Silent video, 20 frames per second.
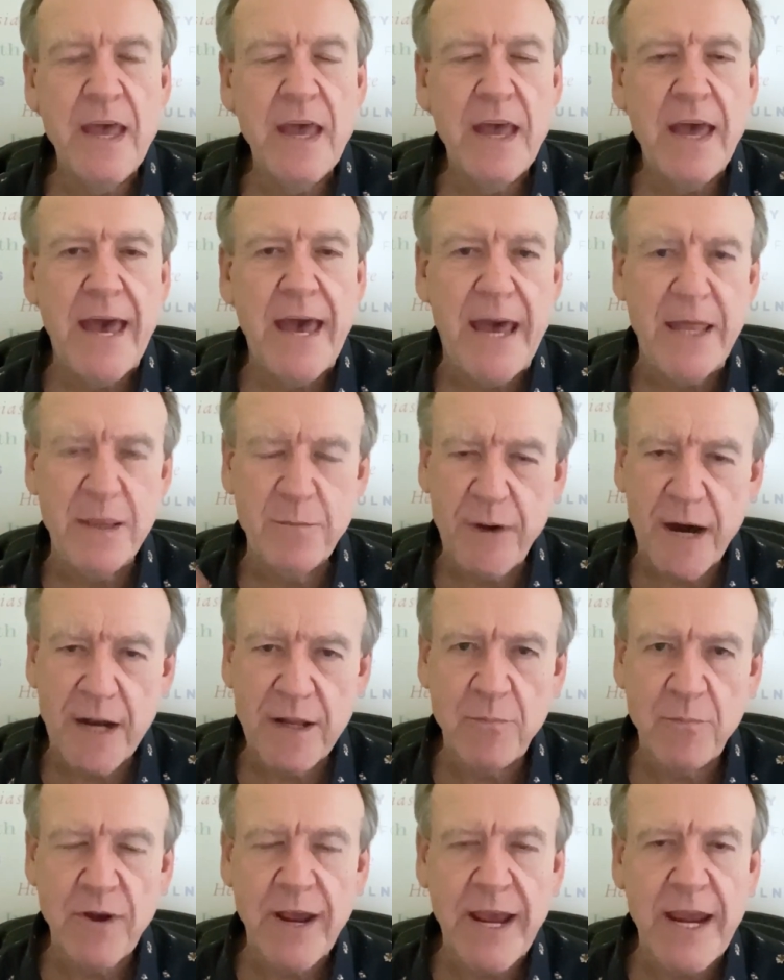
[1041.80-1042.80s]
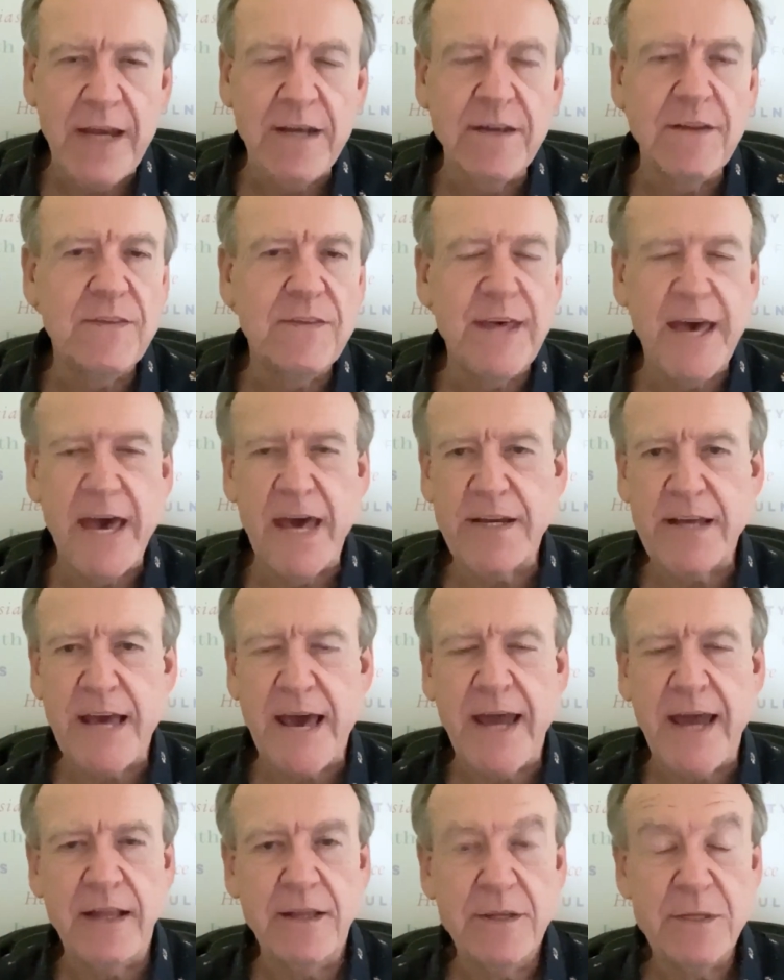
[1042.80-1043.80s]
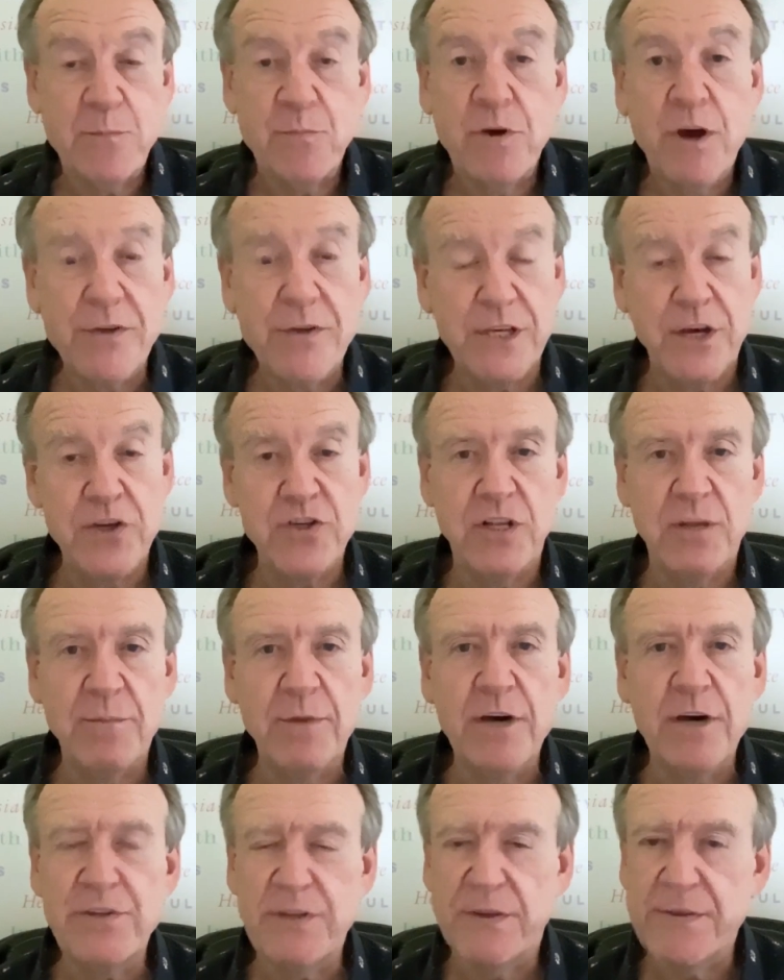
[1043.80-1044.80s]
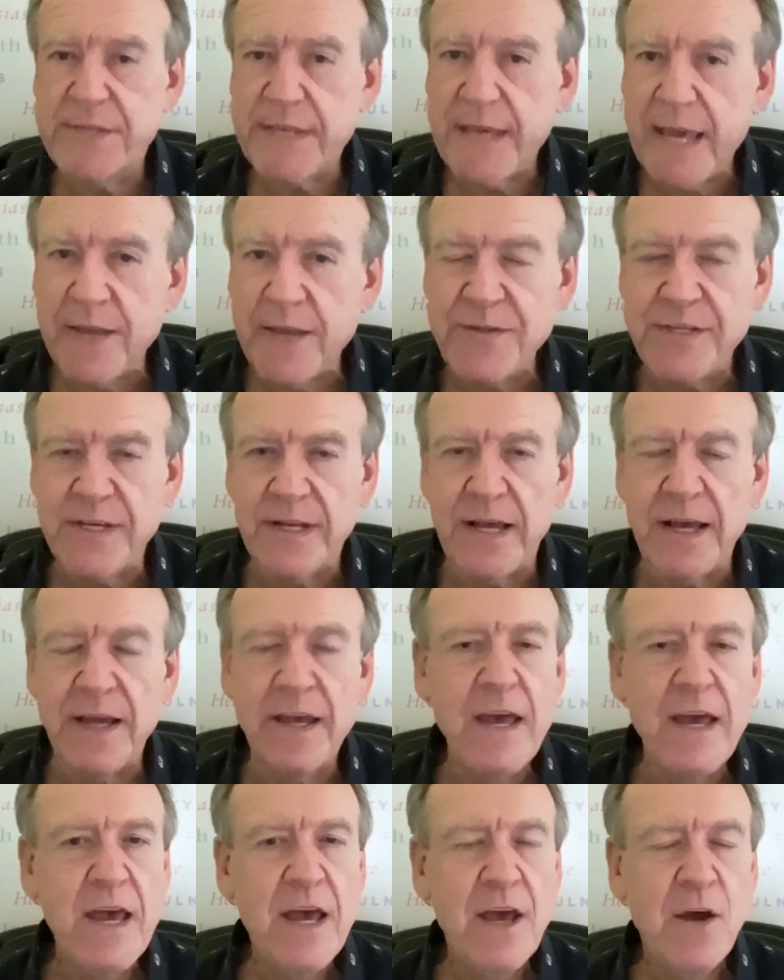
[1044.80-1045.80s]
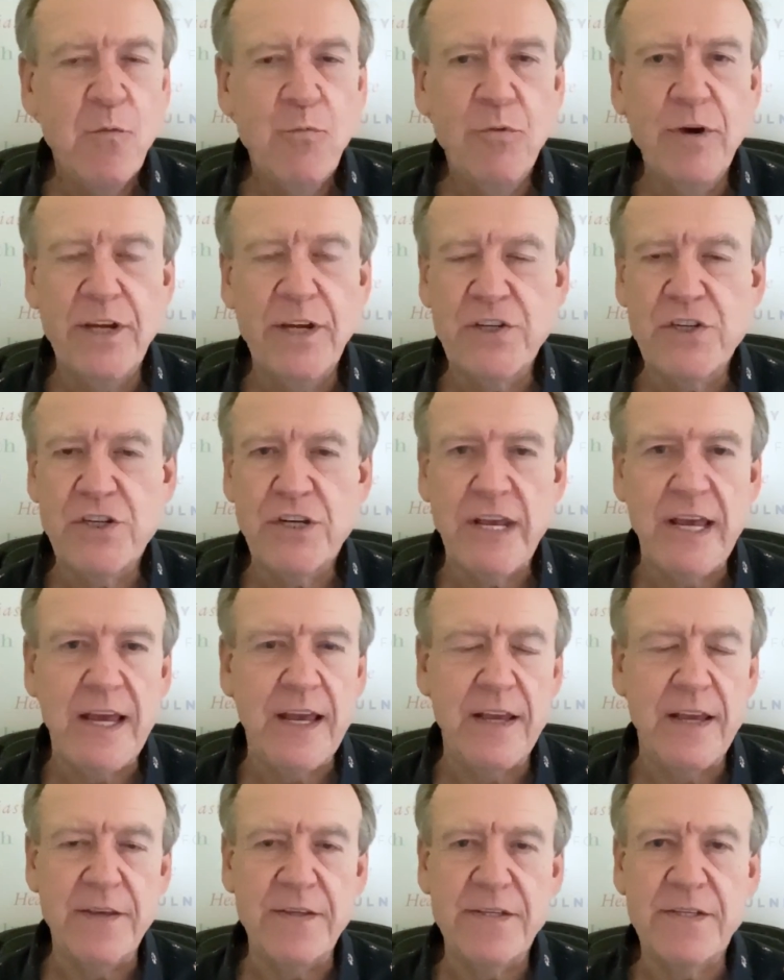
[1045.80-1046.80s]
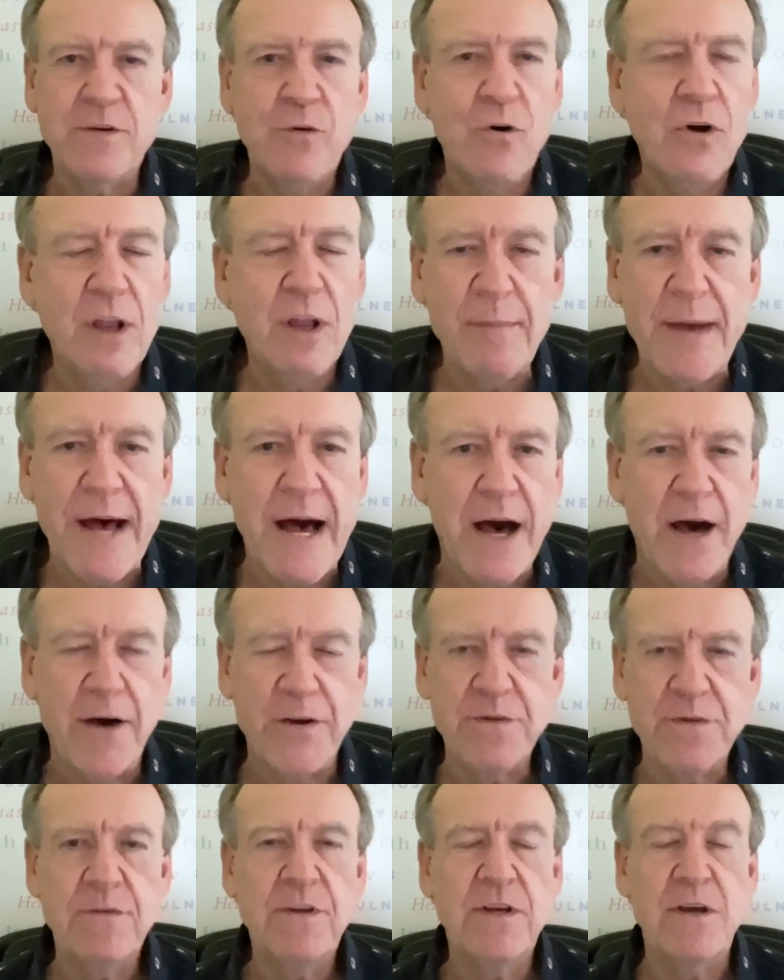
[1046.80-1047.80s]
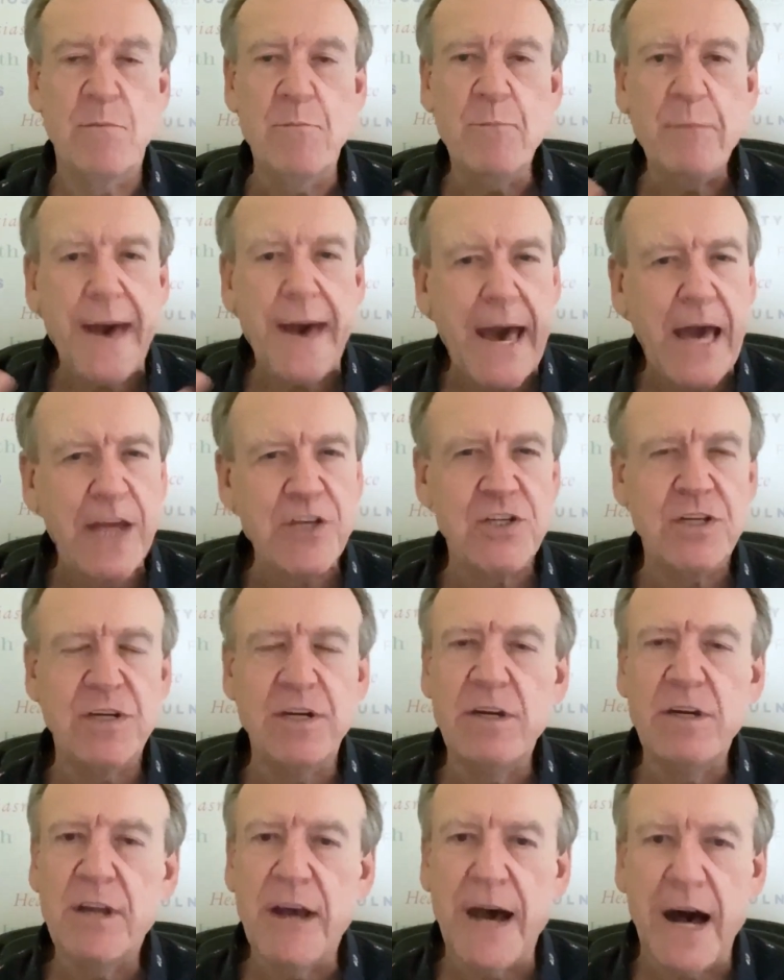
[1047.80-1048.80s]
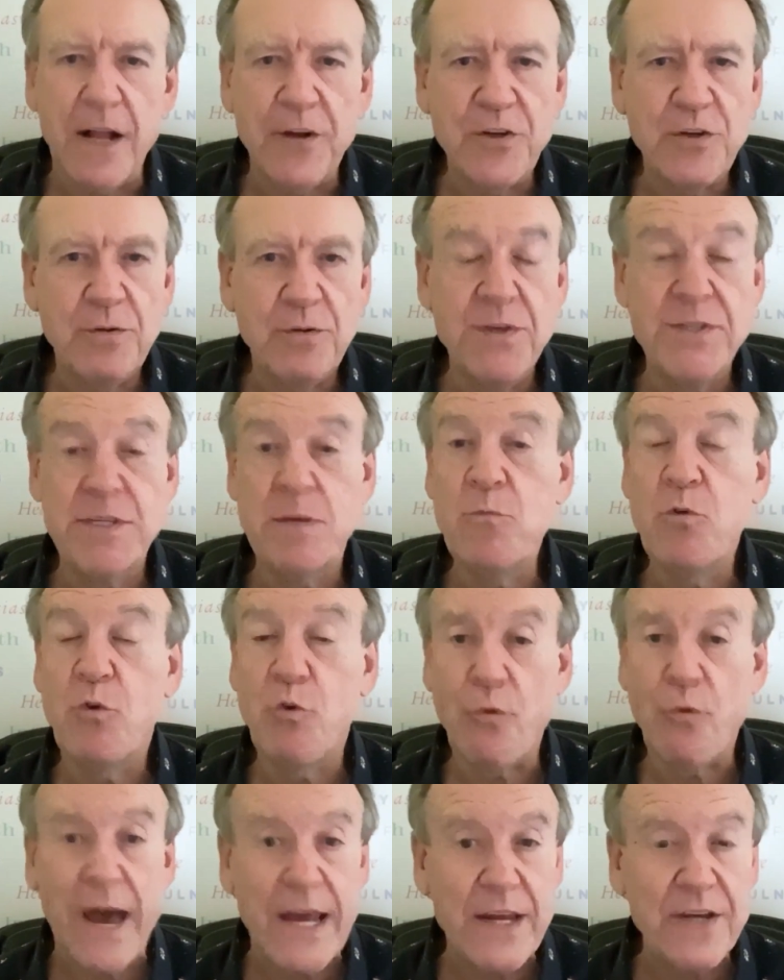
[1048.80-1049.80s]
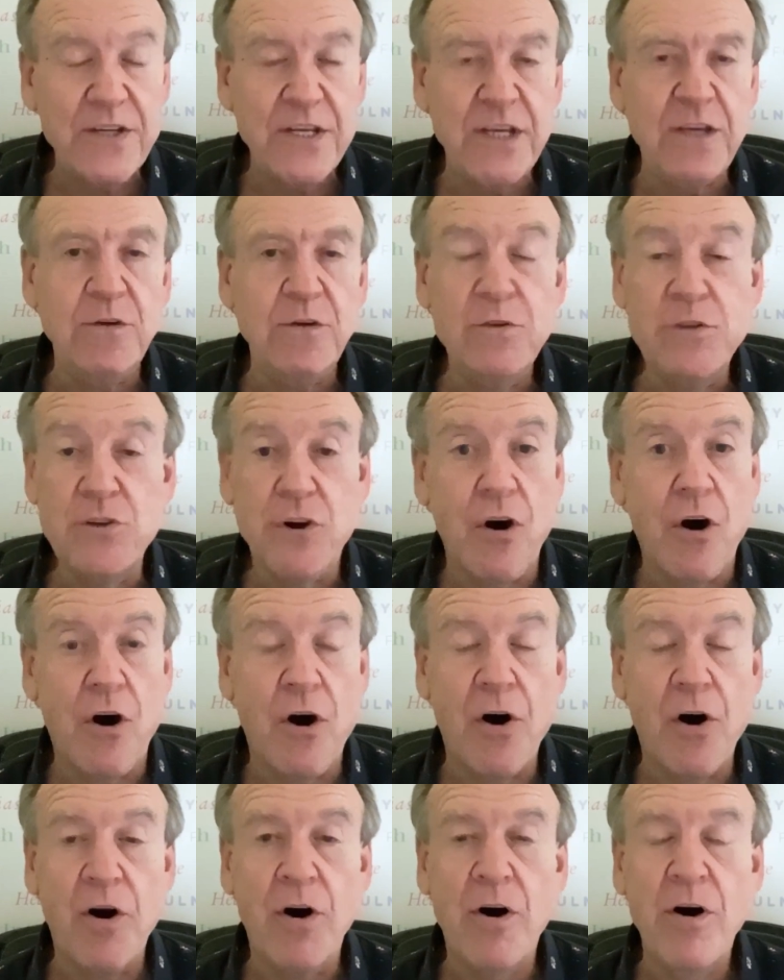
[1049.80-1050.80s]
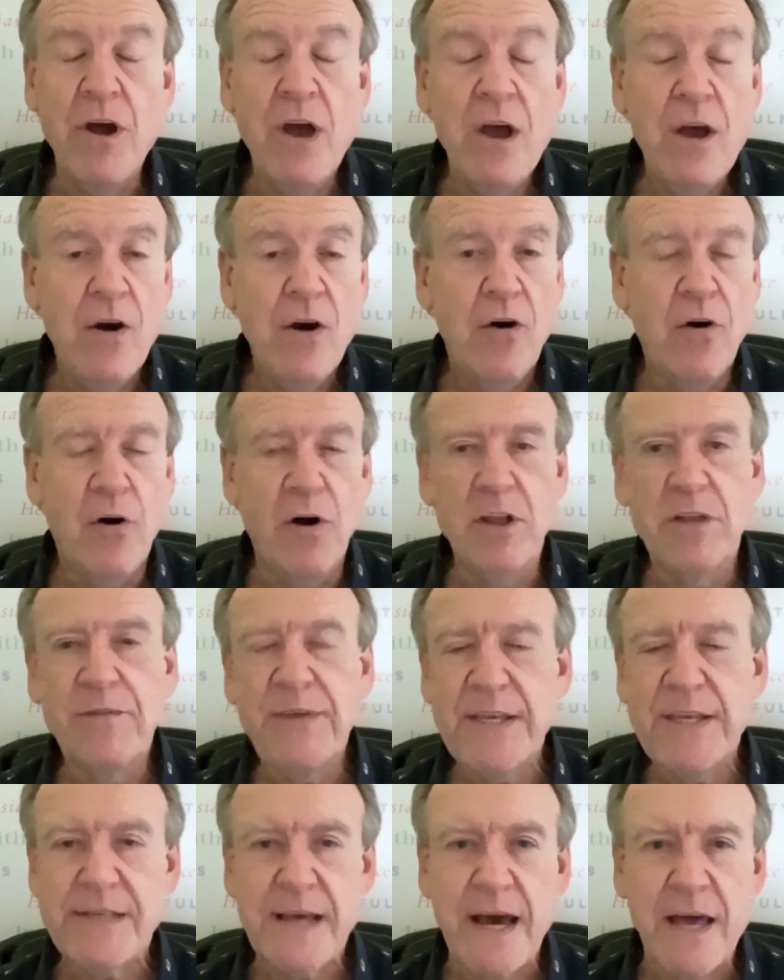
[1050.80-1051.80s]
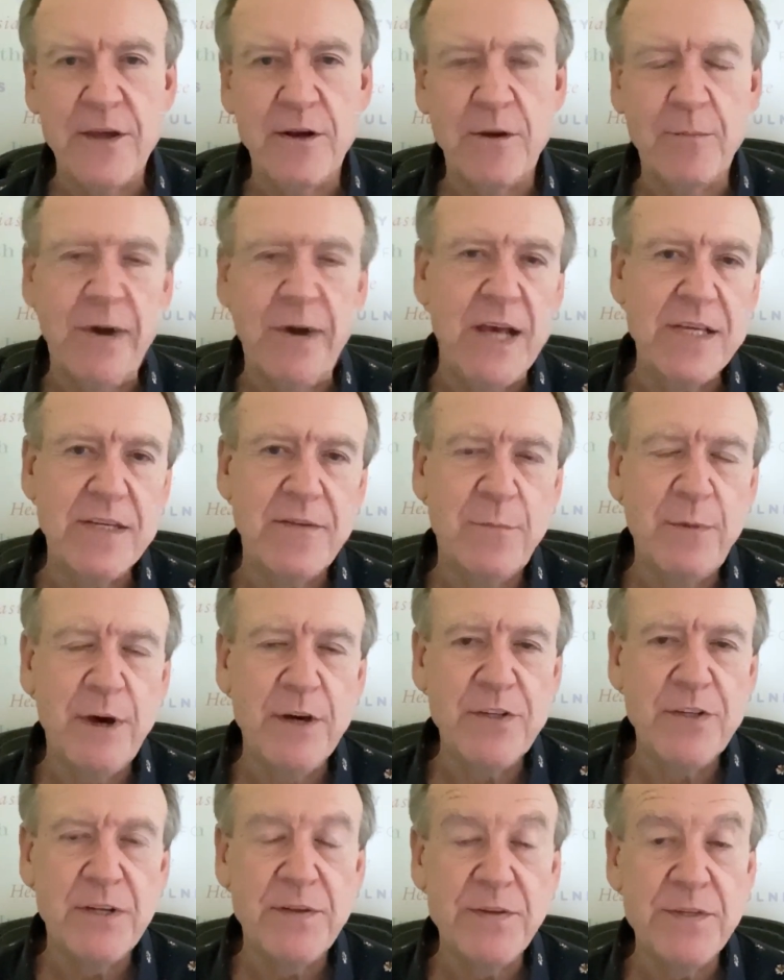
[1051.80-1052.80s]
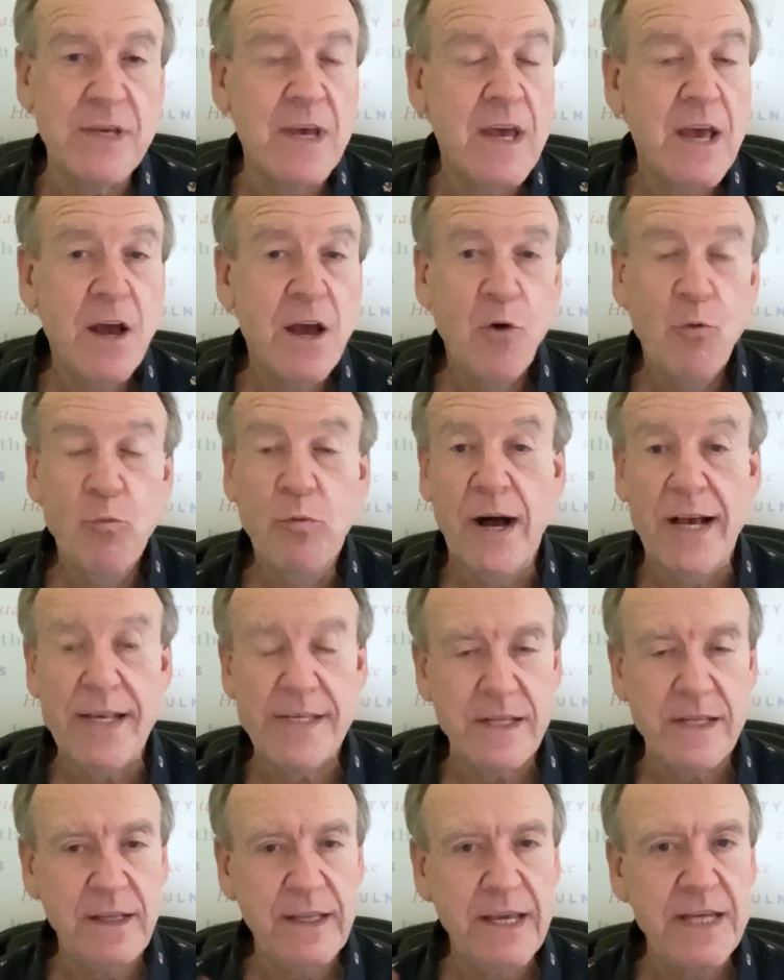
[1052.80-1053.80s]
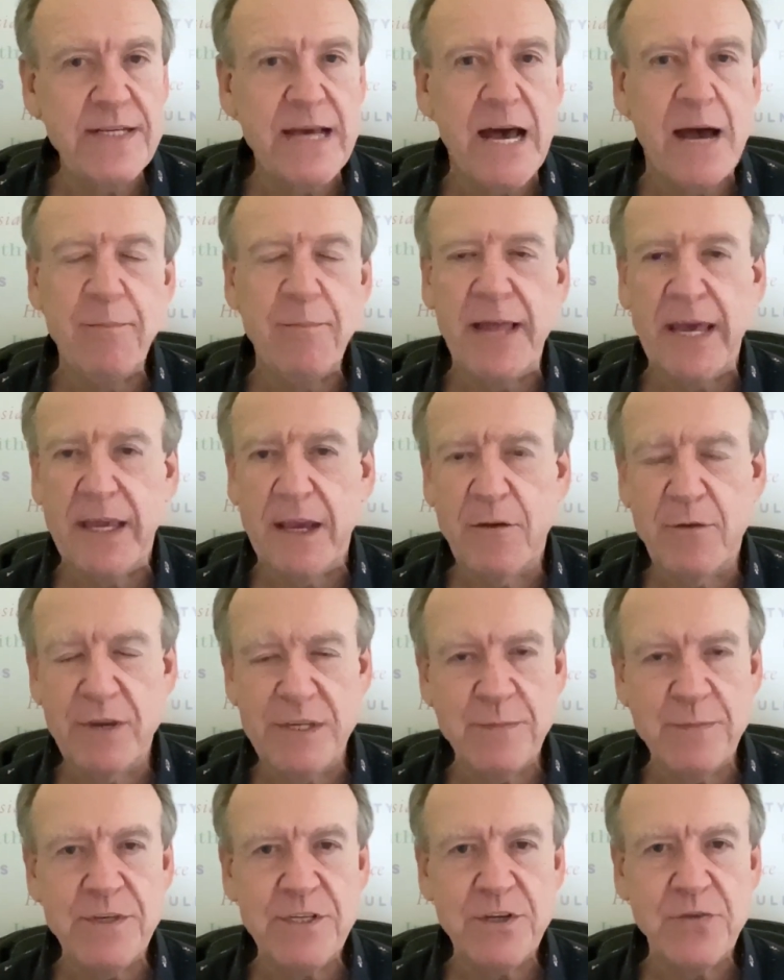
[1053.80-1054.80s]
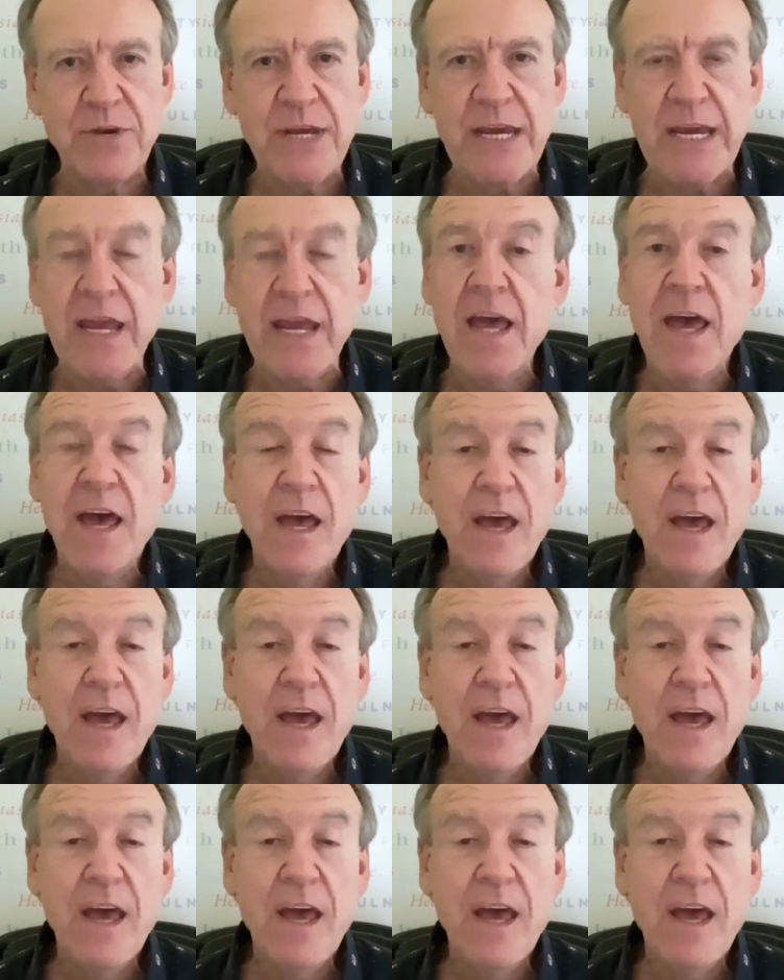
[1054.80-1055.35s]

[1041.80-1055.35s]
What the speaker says: And the part of the brain that handles prosocial emotions, the insula, which is all about compassion, altruism, gratitude, awe, all of these other positive emotions, was lit up like a Christmas tree,